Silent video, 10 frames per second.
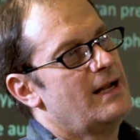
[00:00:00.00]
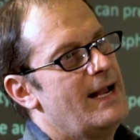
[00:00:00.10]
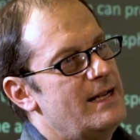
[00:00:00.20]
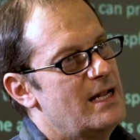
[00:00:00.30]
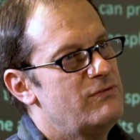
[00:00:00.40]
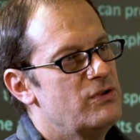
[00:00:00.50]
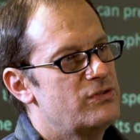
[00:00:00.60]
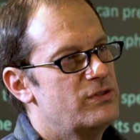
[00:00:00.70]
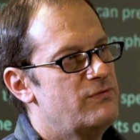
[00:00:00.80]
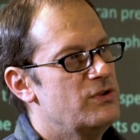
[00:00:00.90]
And if you
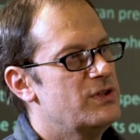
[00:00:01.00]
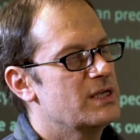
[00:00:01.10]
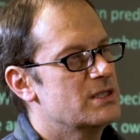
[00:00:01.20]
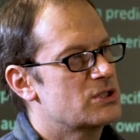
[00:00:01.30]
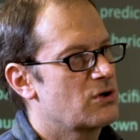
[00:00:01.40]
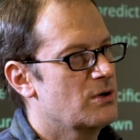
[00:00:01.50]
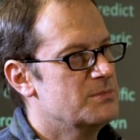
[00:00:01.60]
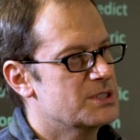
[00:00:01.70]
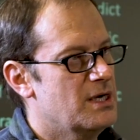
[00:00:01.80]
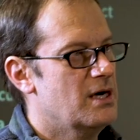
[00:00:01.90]
think in
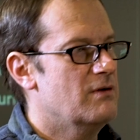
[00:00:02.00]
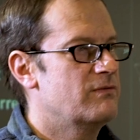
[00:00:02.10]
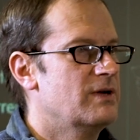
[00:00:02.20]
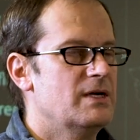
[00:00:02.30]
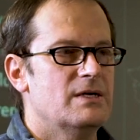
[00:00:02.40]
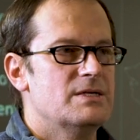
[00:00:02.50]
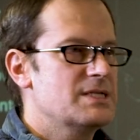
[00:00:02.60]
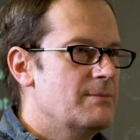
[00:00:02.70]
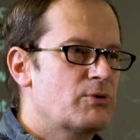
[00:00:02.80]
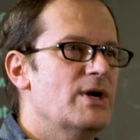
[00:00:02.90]
terms of,
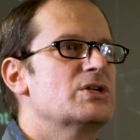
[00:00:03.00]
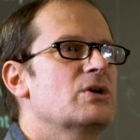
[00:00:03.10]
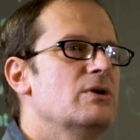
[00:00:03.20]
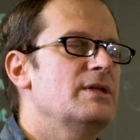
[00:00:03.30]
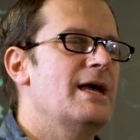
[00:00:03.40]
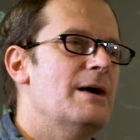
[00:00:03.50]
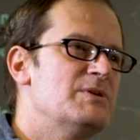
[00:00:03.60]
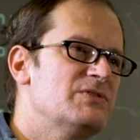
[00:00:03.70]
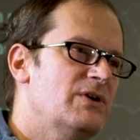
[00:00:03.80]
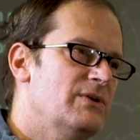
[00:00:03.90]
say, pressure in the
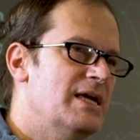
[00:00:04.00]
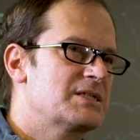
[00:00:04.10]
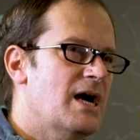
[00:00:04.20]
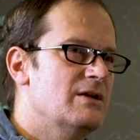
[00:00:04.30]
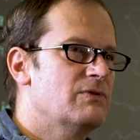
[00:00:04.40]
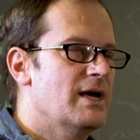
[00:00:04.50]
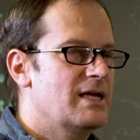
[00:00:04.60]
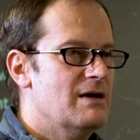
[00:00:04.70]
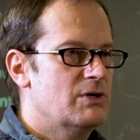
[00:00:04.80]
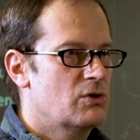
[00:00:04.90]
atmosphere, that's kind of
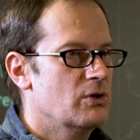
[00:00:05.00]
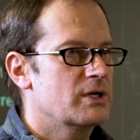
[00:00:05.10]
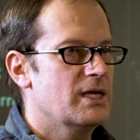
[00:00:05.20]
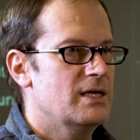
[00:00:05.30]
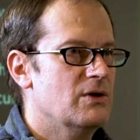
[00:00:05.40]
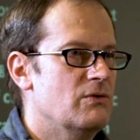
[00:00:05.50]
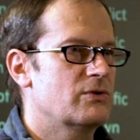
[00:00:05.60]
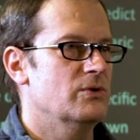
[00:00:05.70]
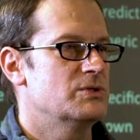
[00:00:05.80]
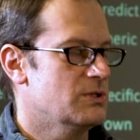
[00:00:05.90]
like having a hurricane go through.